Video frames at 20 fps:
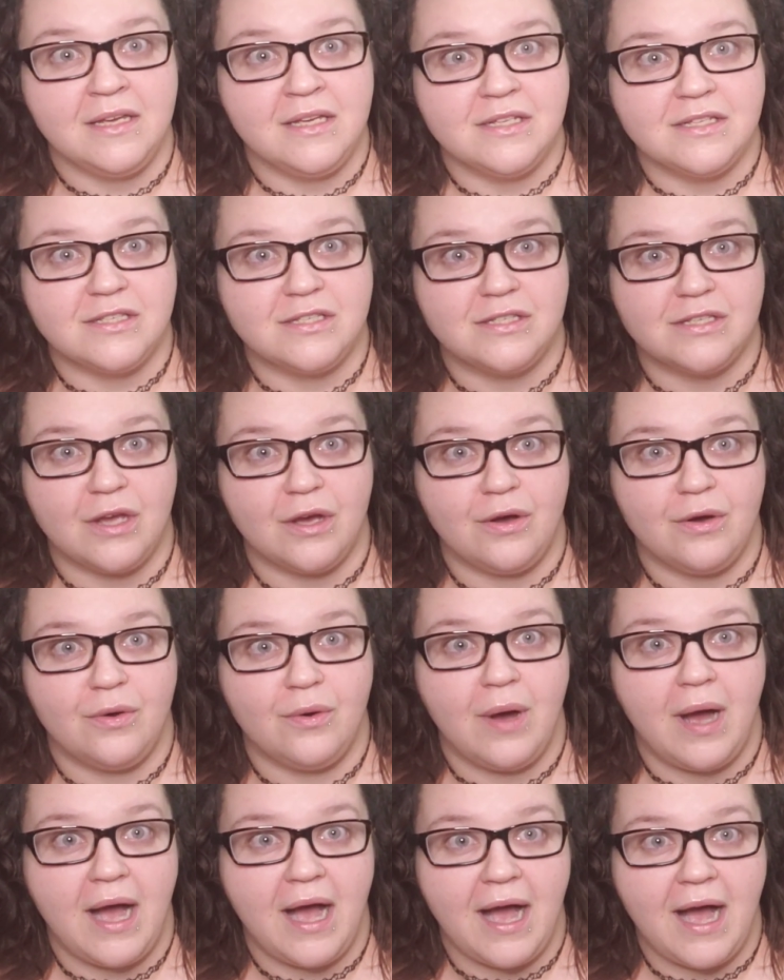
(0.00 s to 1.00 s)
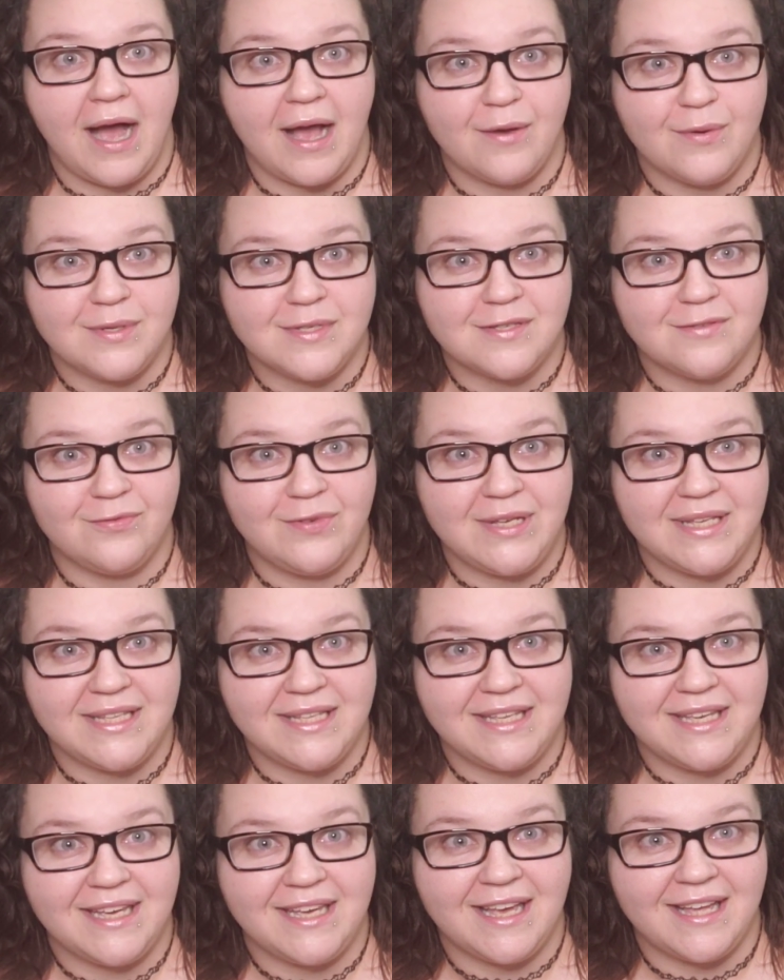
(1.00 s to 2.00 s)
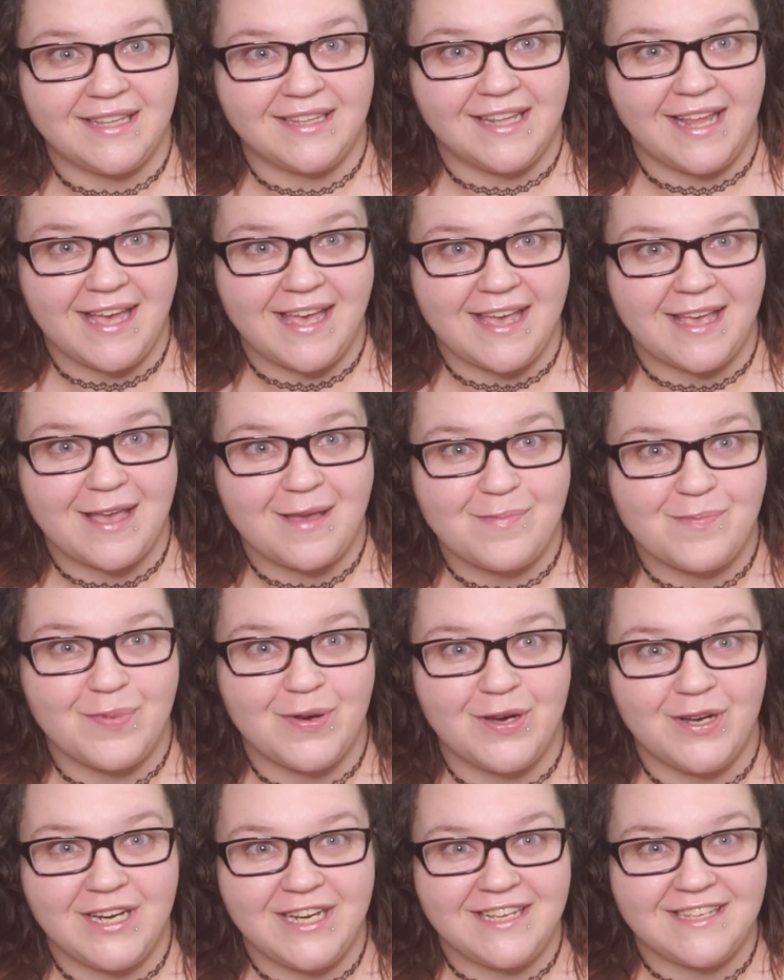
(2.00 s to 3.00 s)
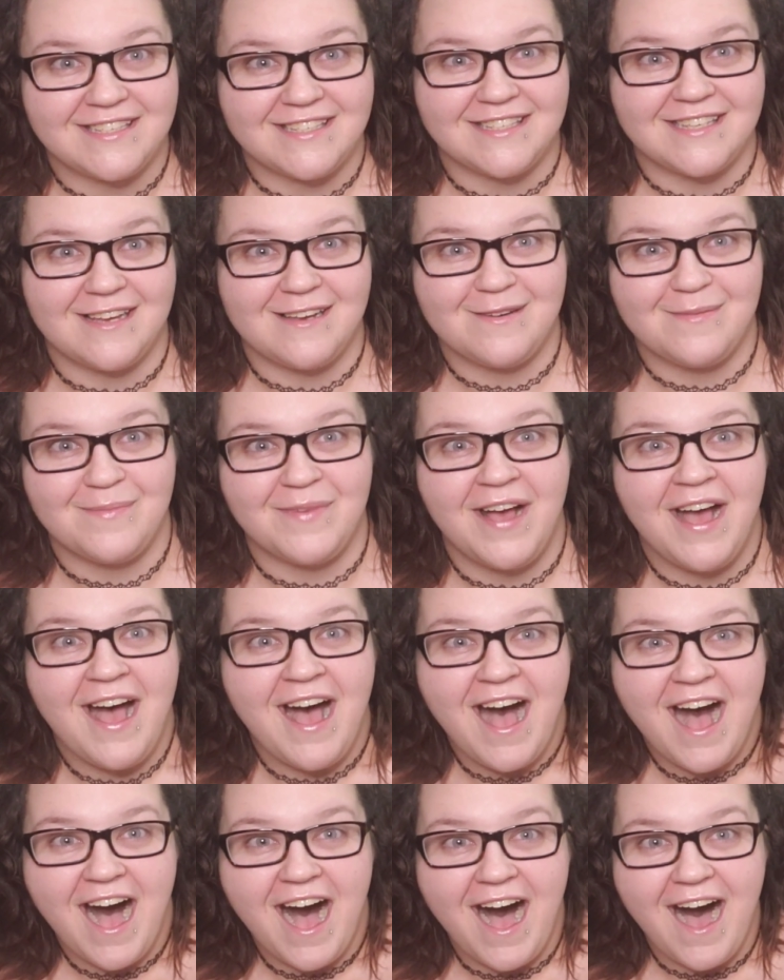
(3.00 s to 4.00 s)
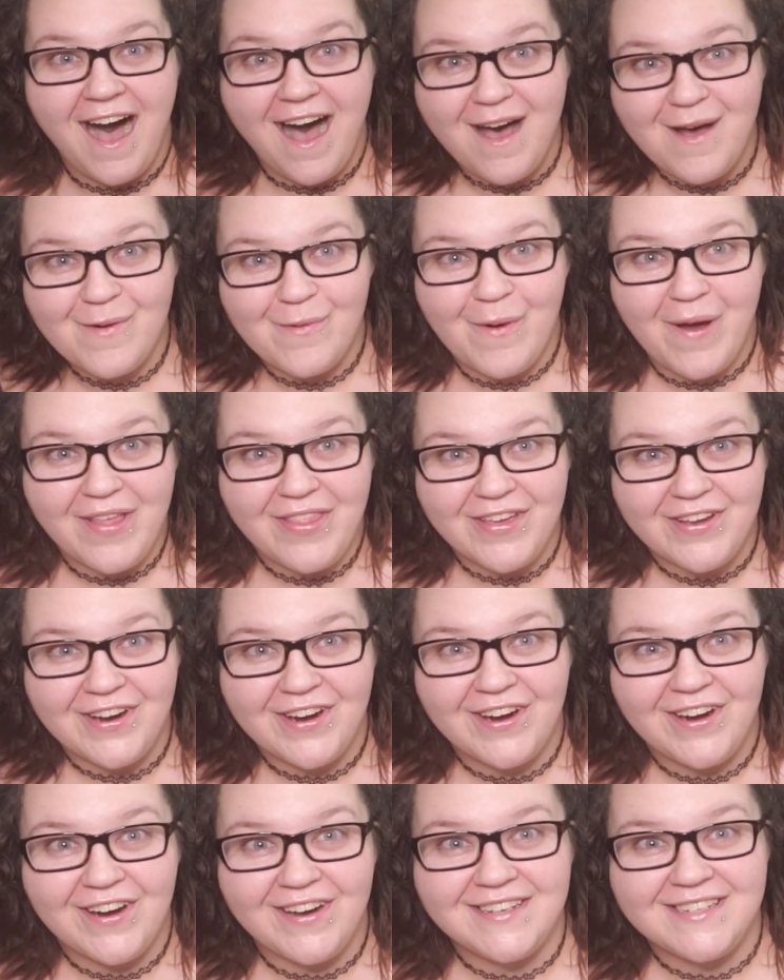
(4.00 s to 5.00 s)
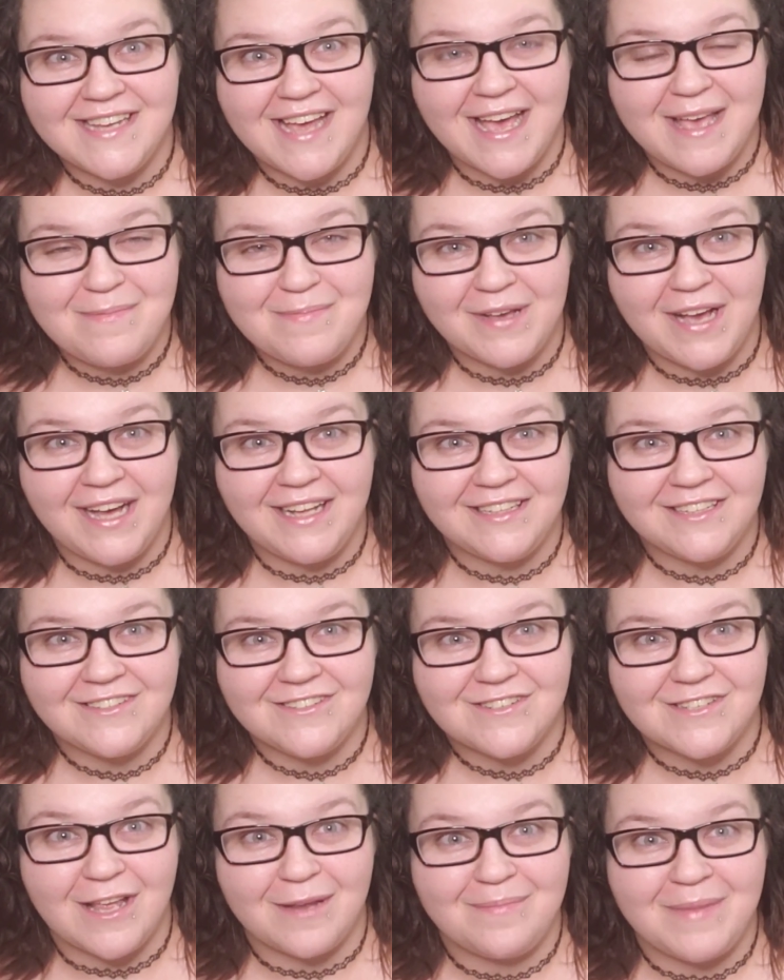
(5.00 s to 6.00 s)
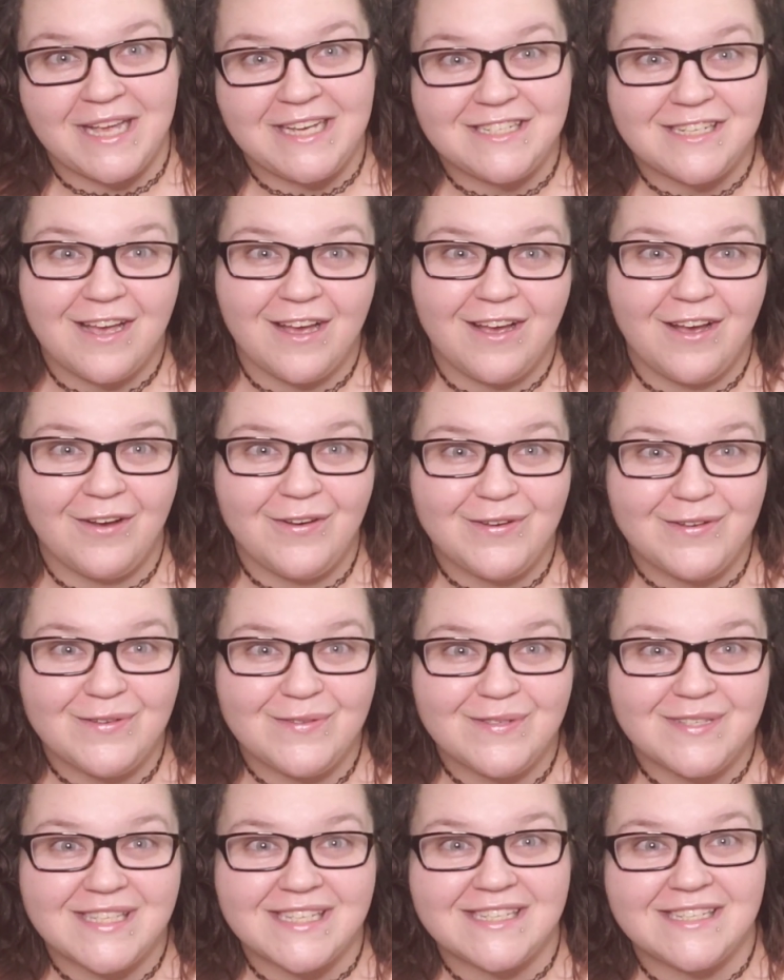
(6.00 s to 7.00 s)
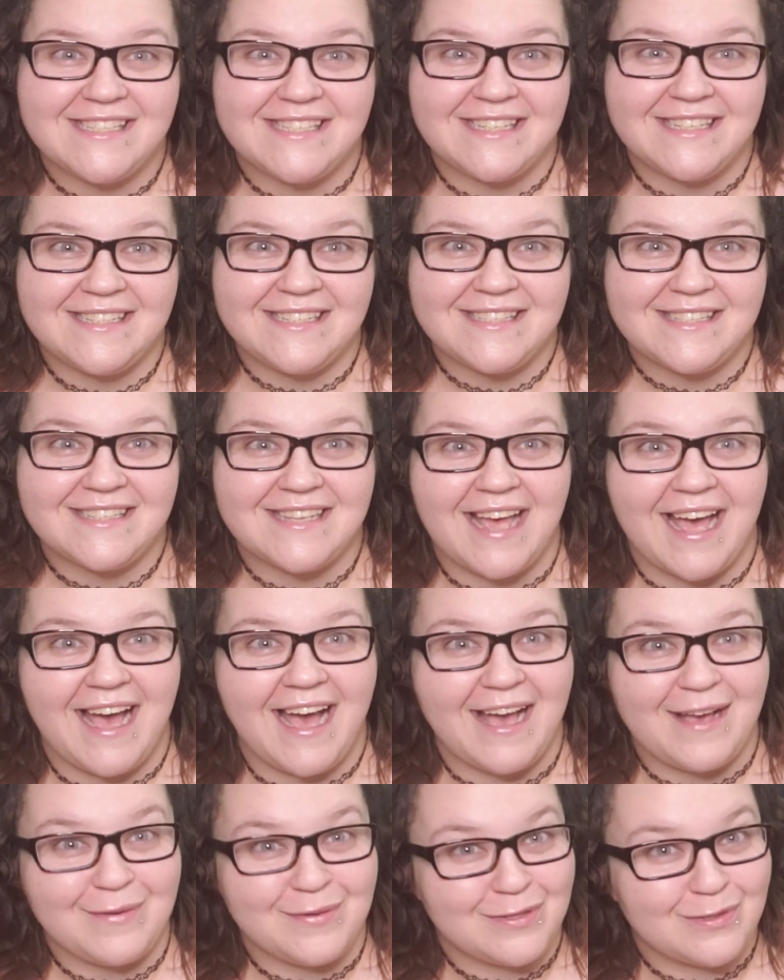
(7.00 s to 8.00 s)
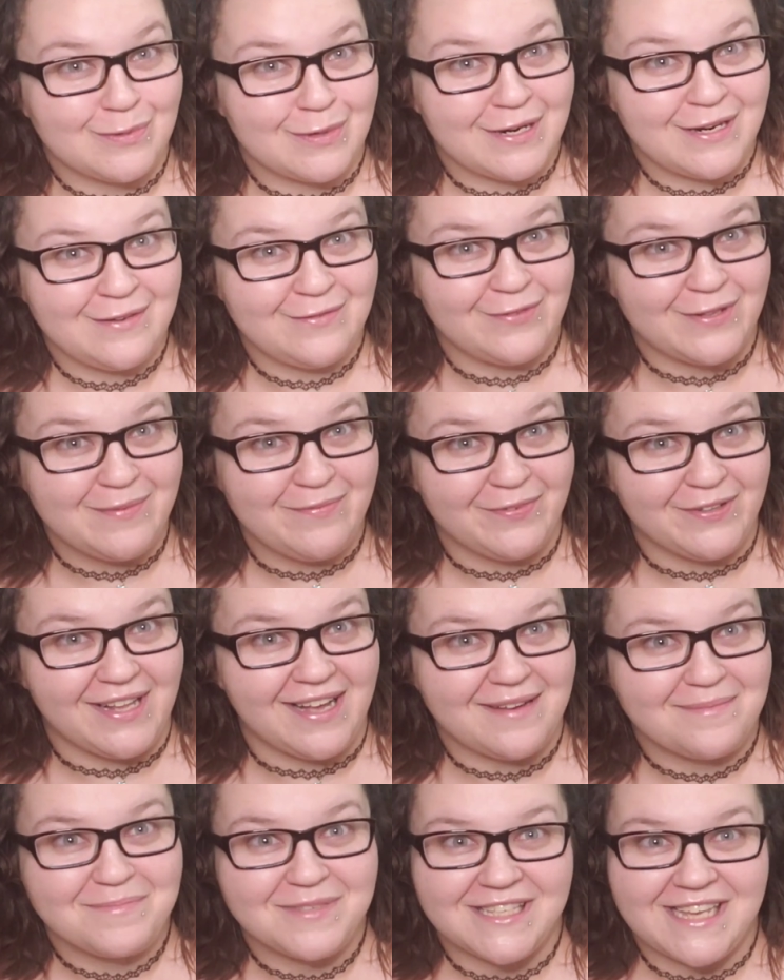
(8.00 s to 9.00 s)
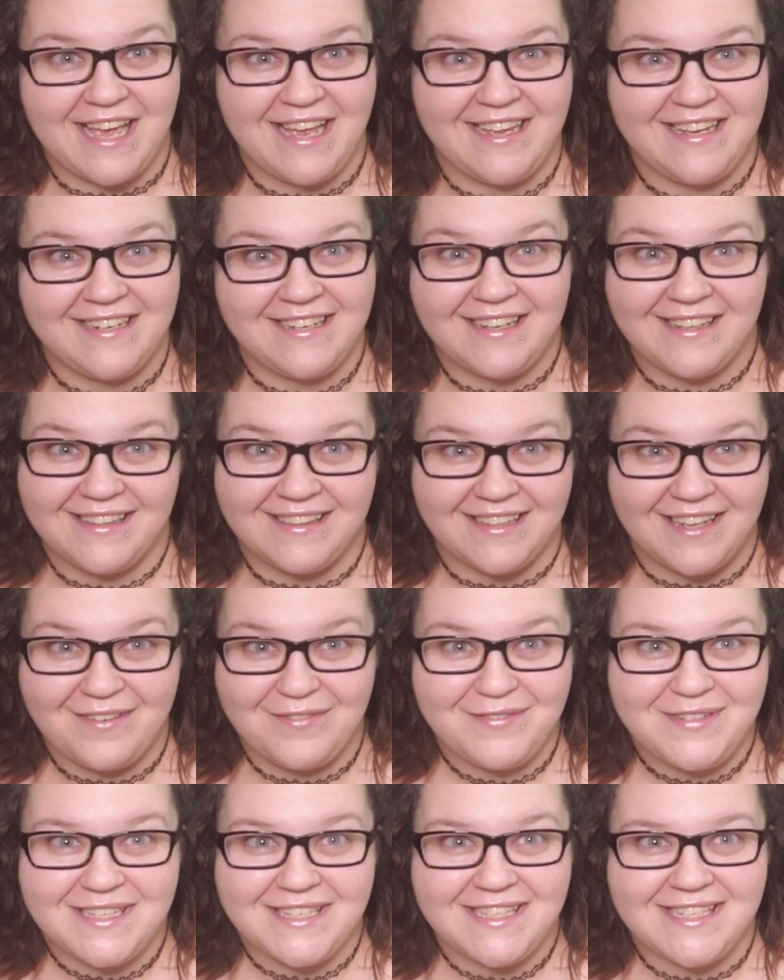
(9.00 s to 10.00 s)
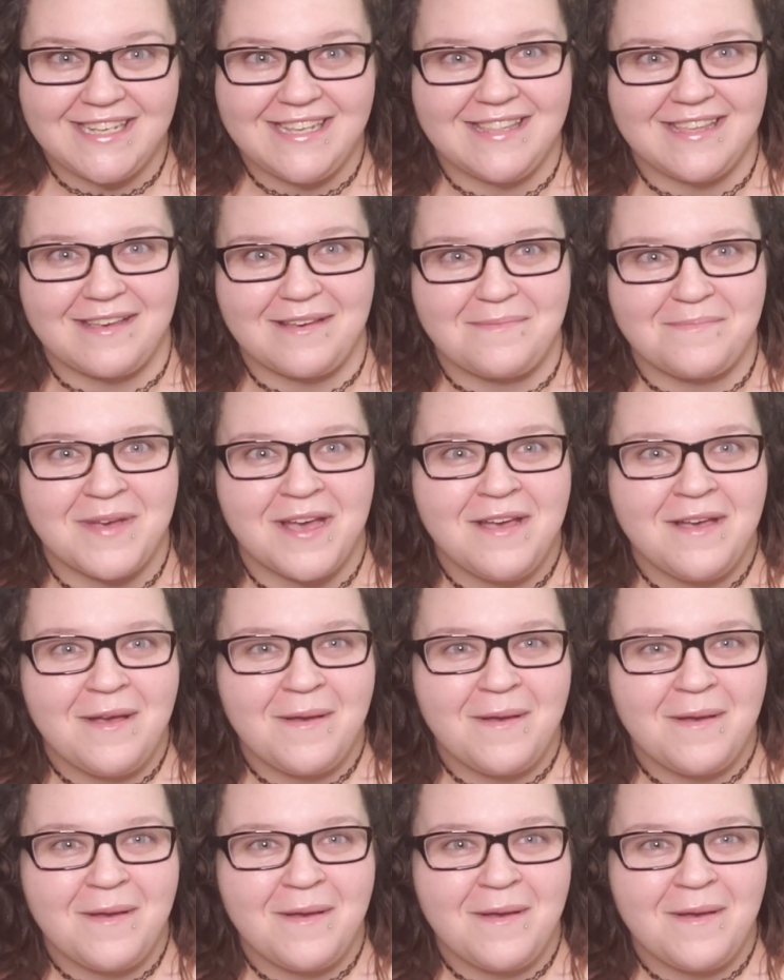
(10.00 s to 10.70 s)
So I was feeling like putting some hot weather type colors on my toes since I was wearing flip-flops and love to see them.